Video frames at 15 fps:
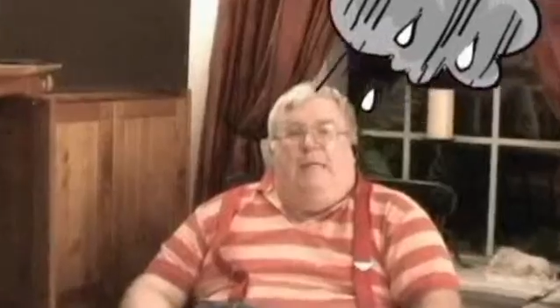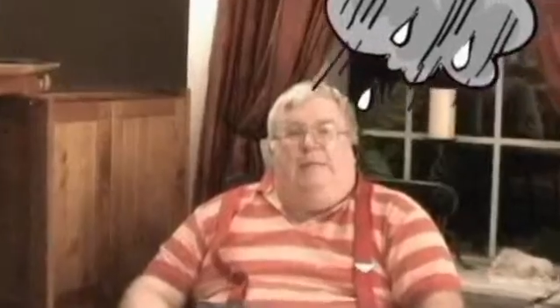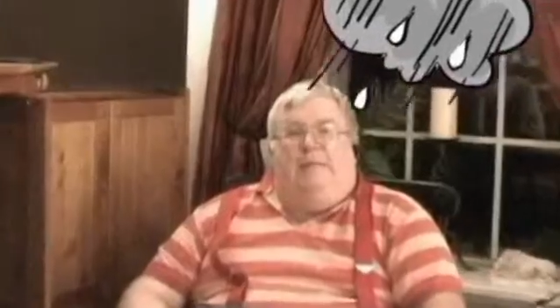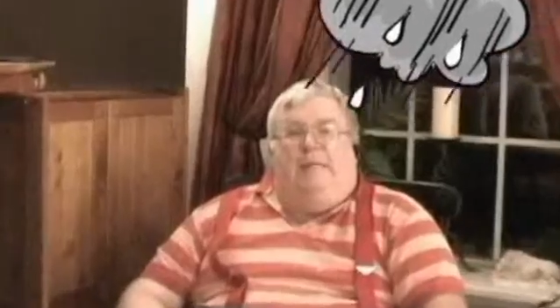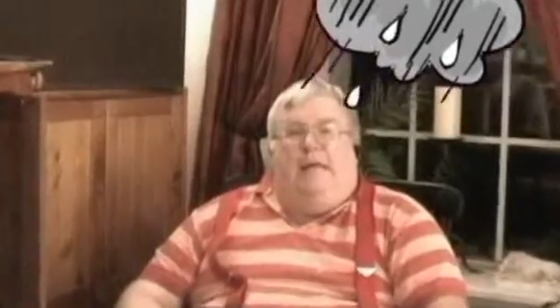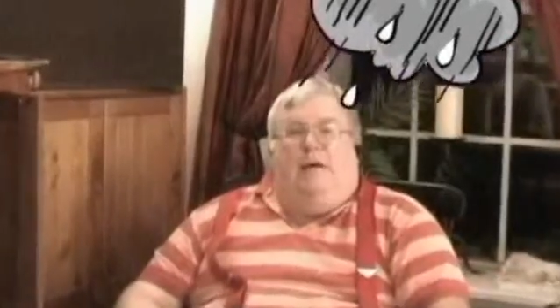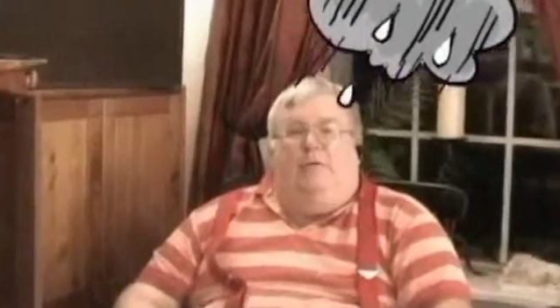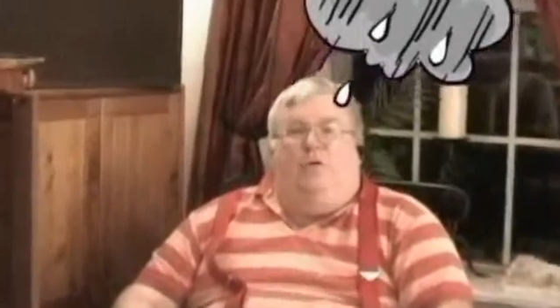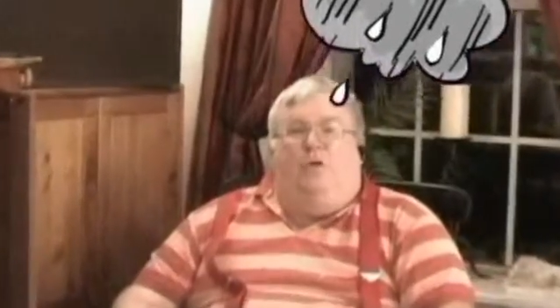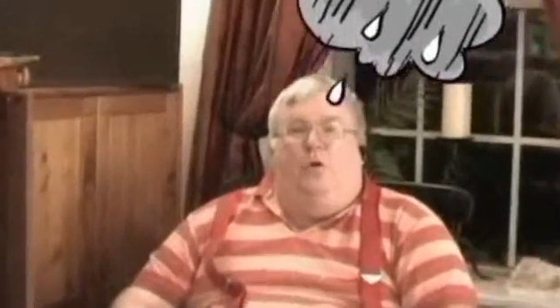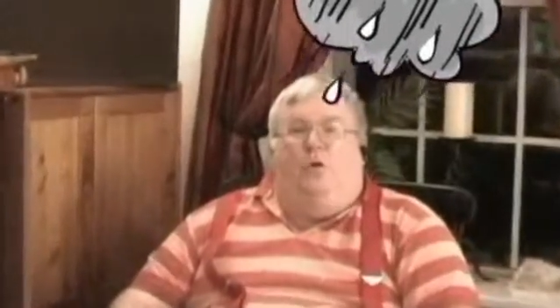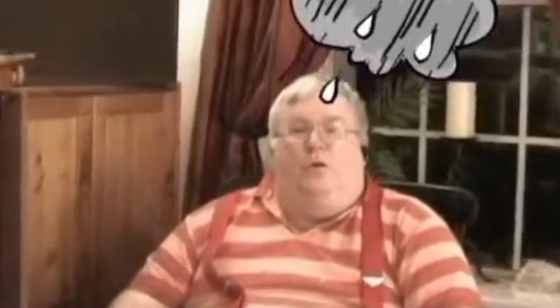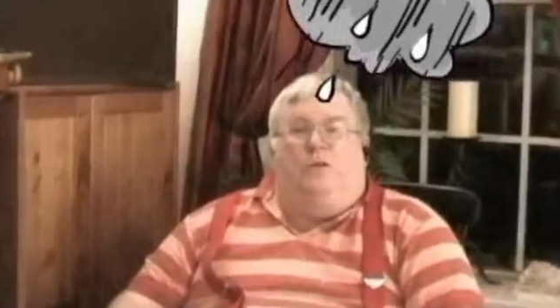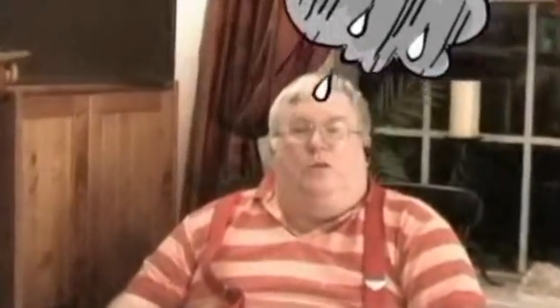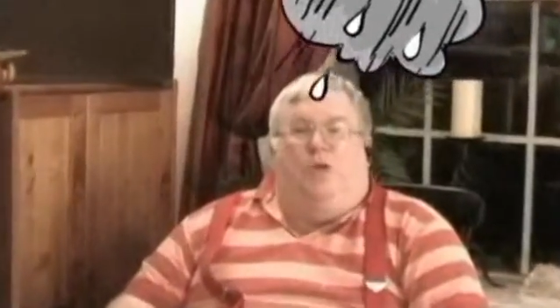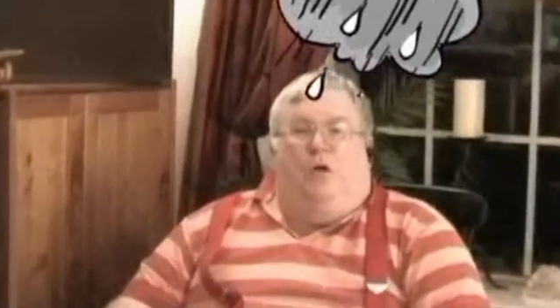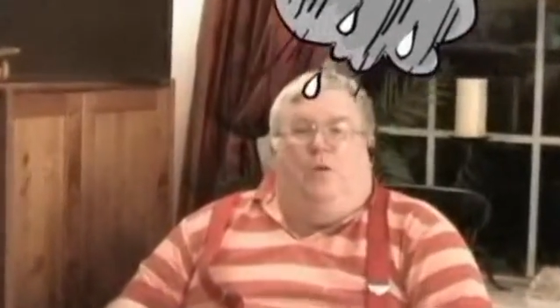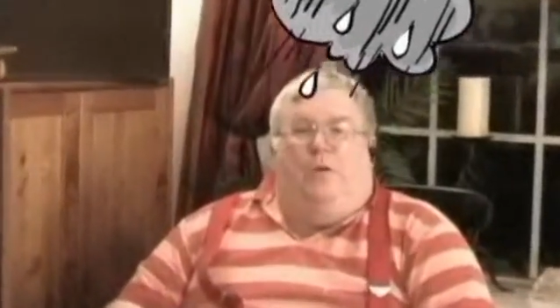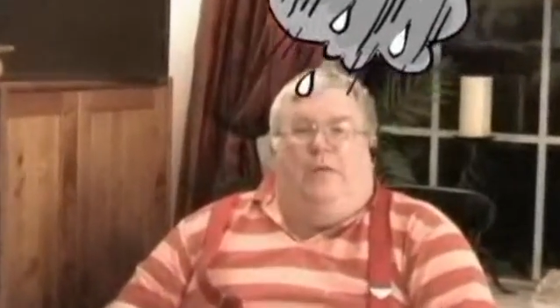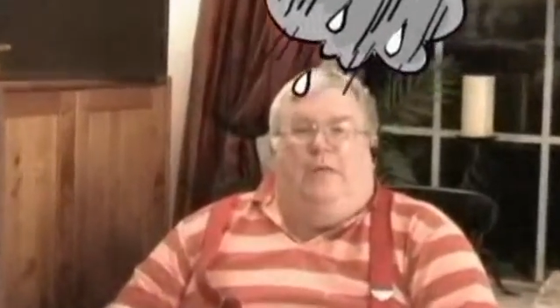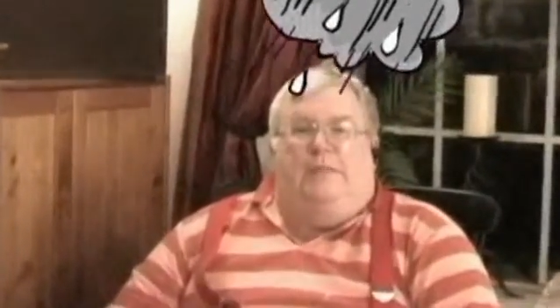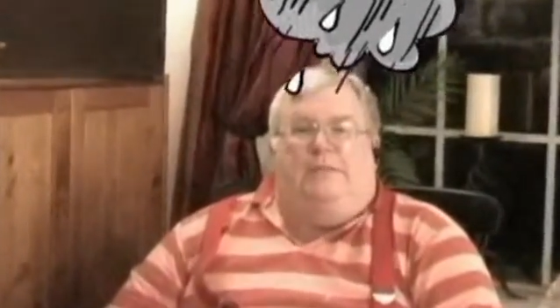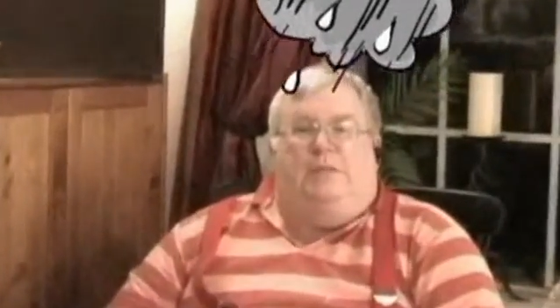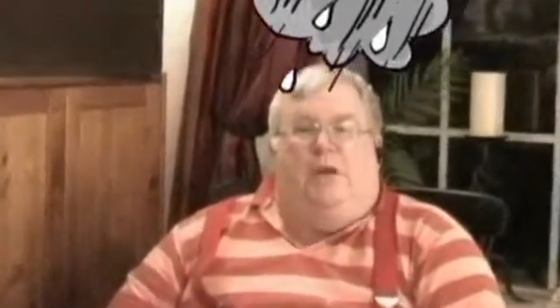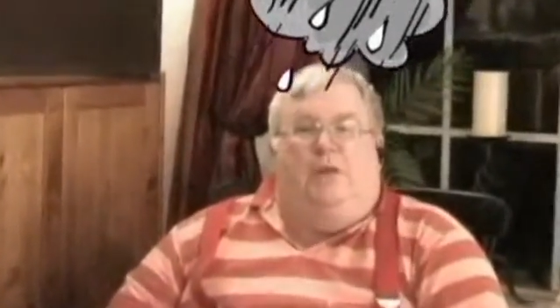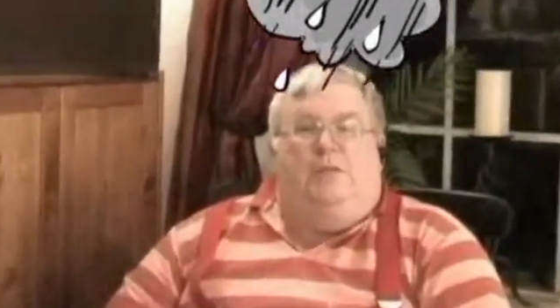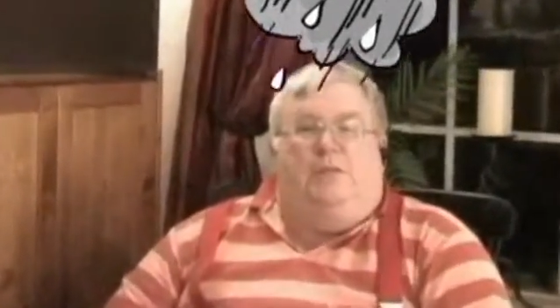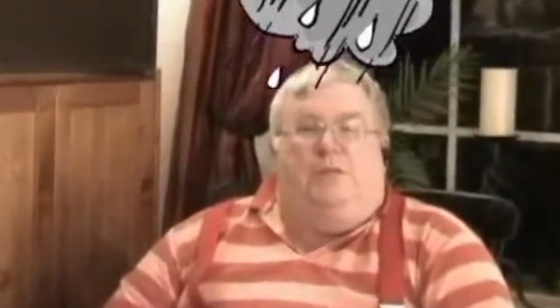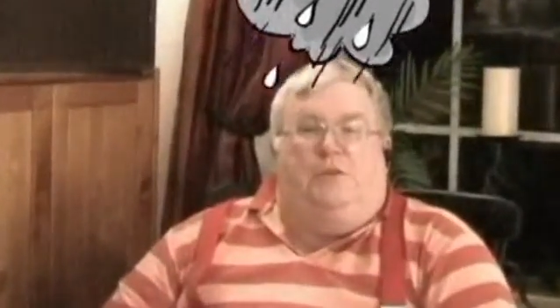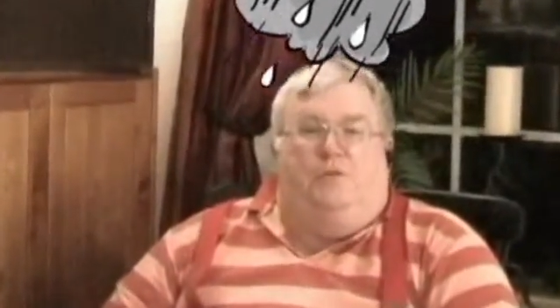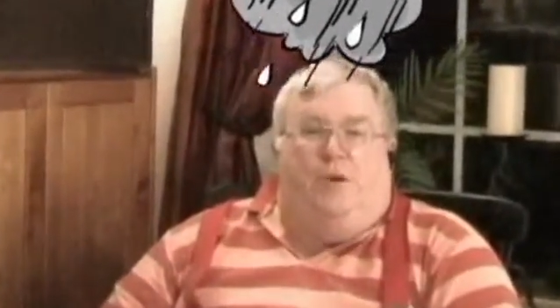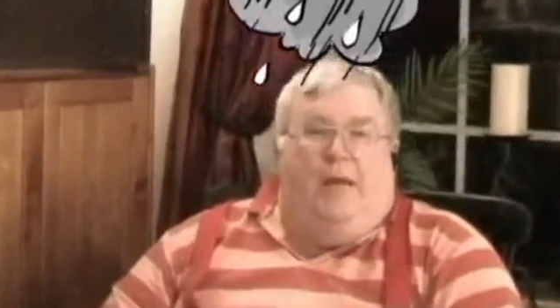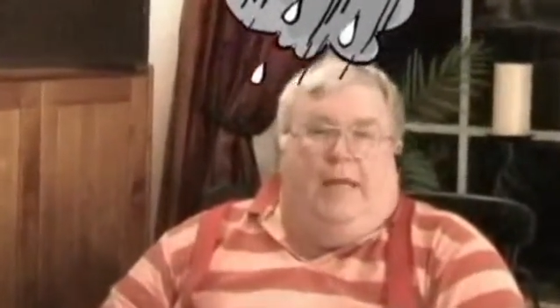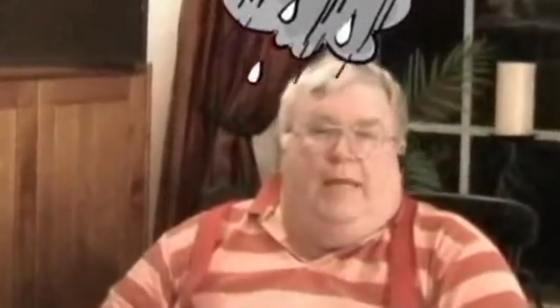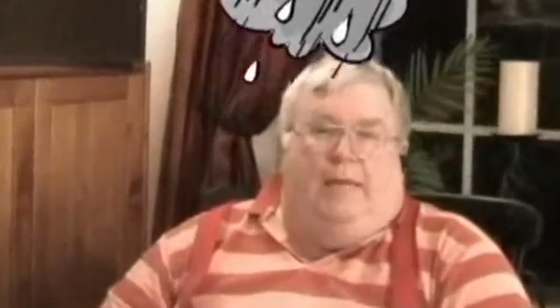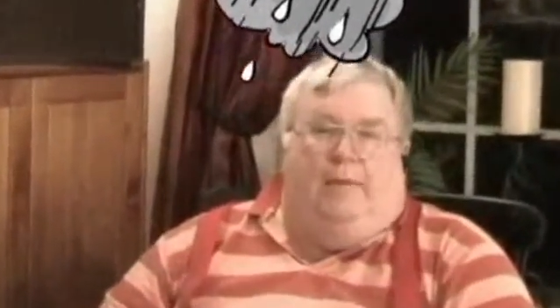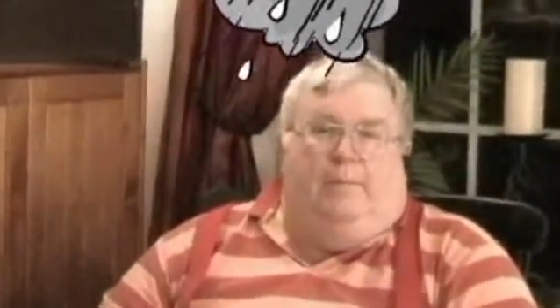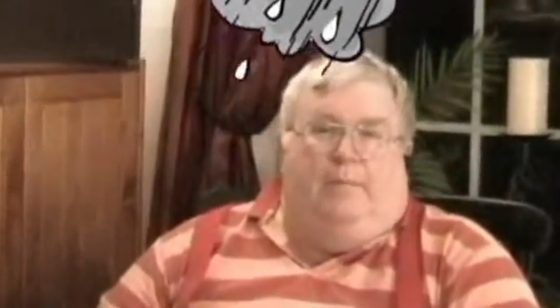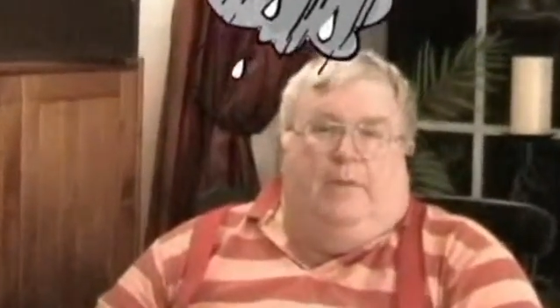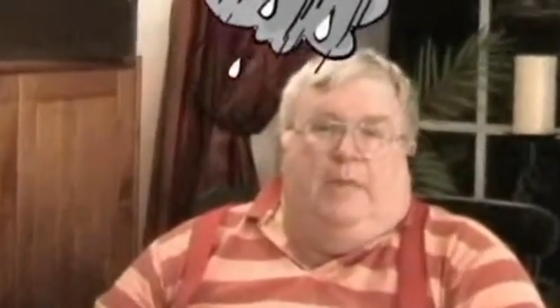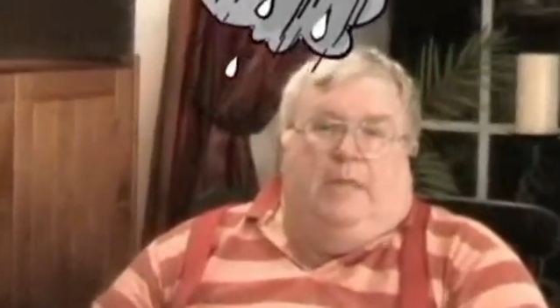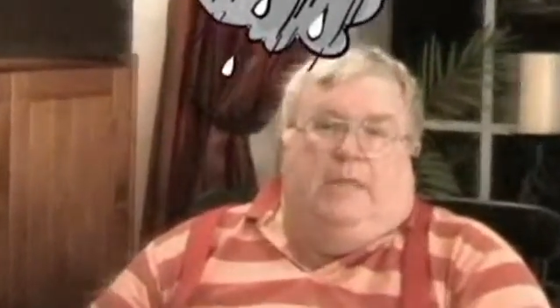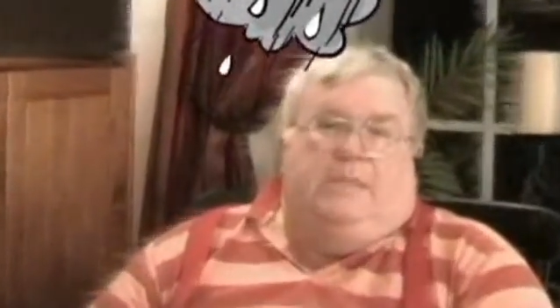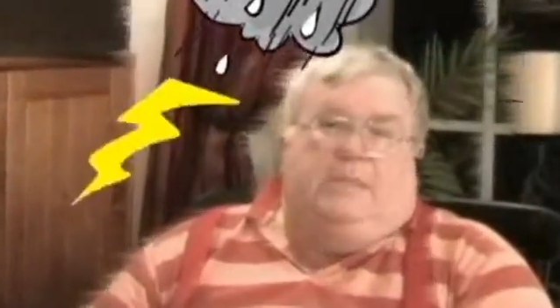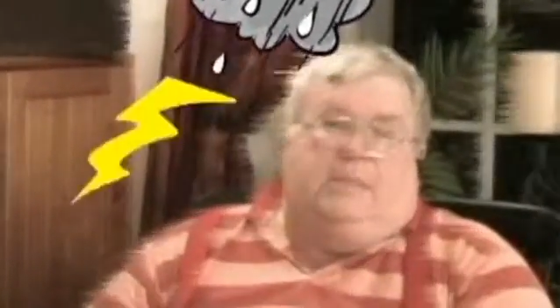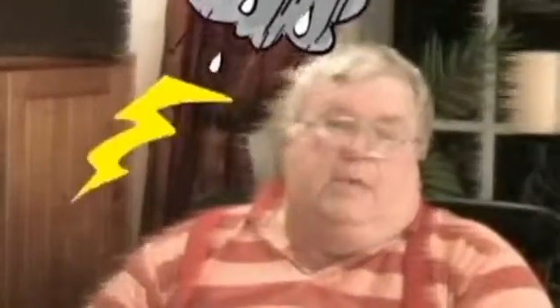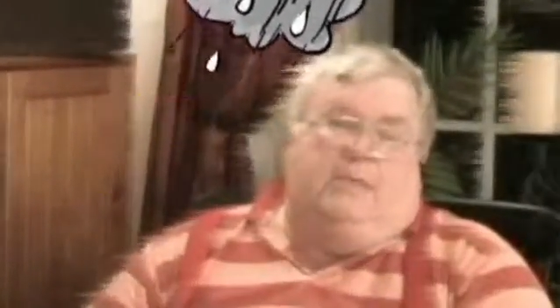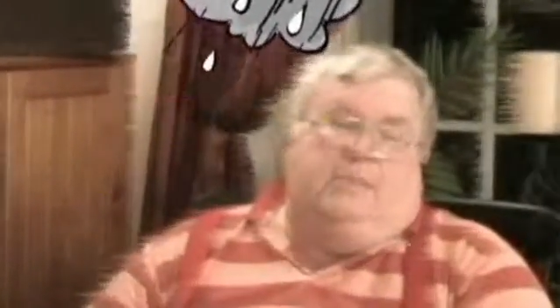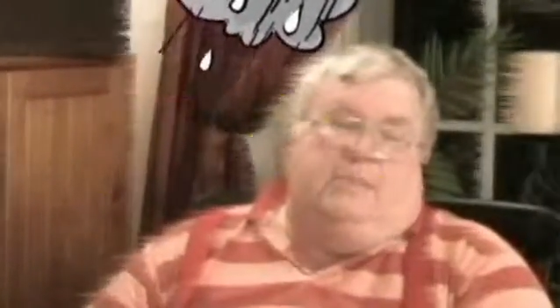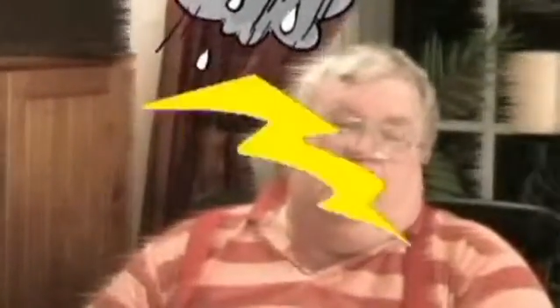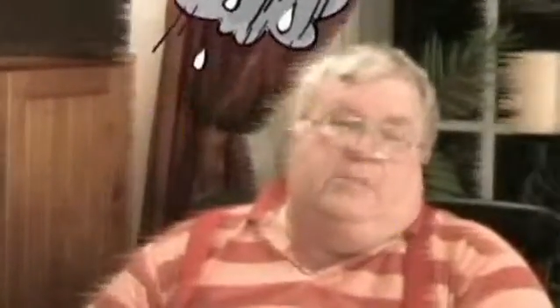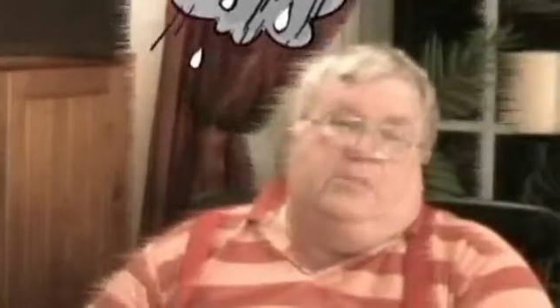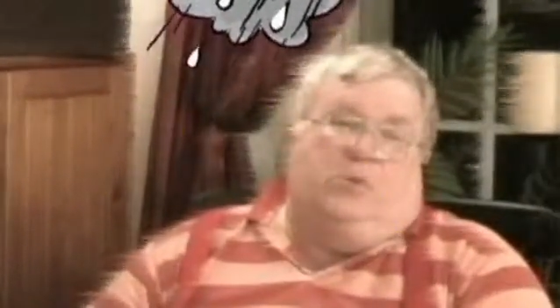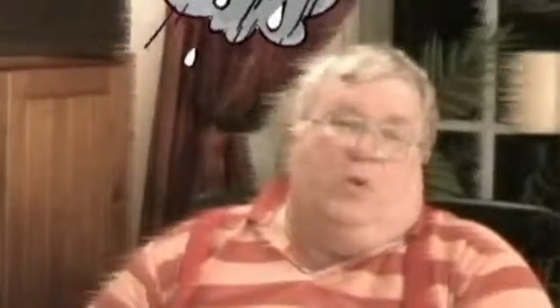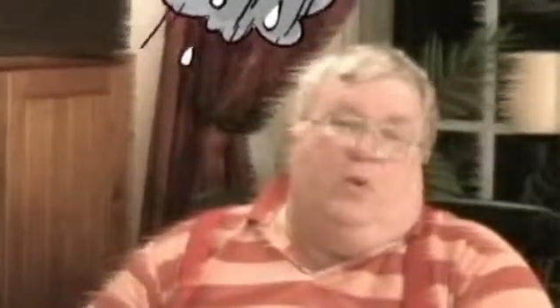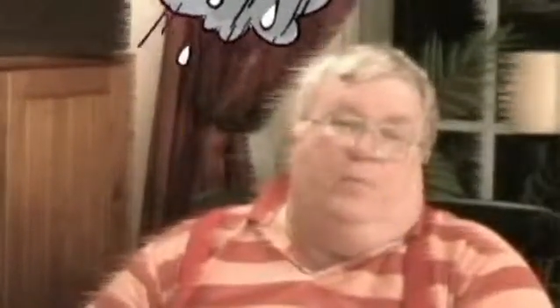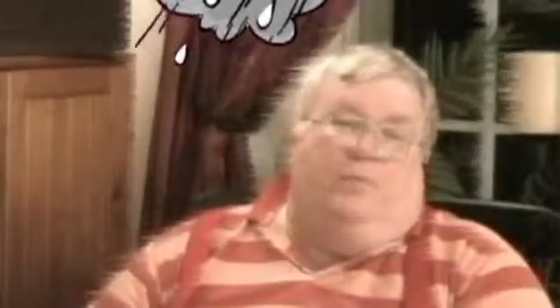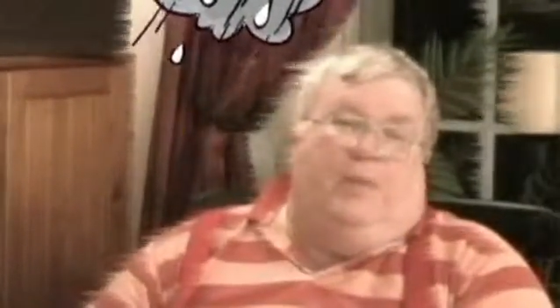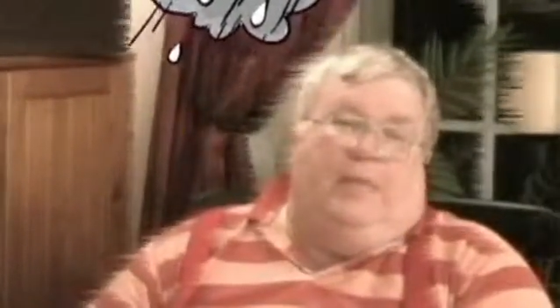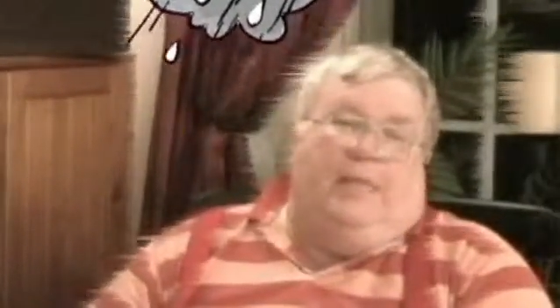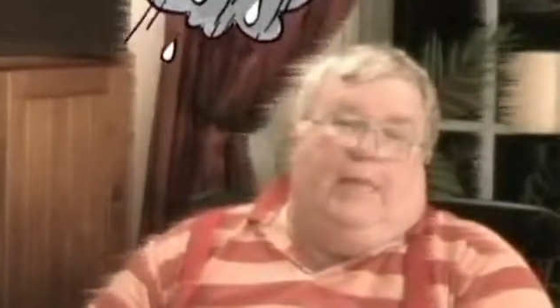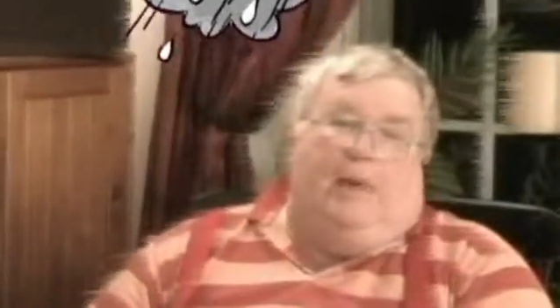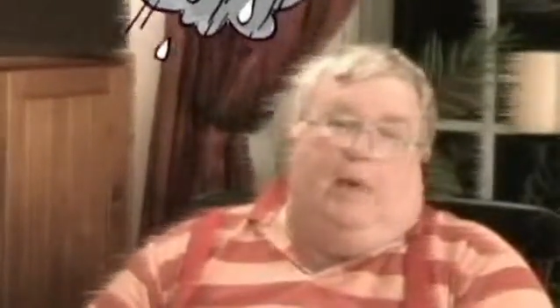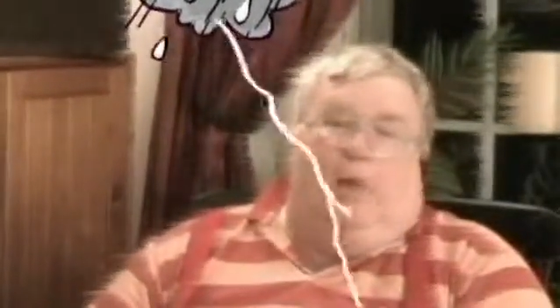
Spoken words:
It's an outdoor show and it starts to rain. It starts to storm really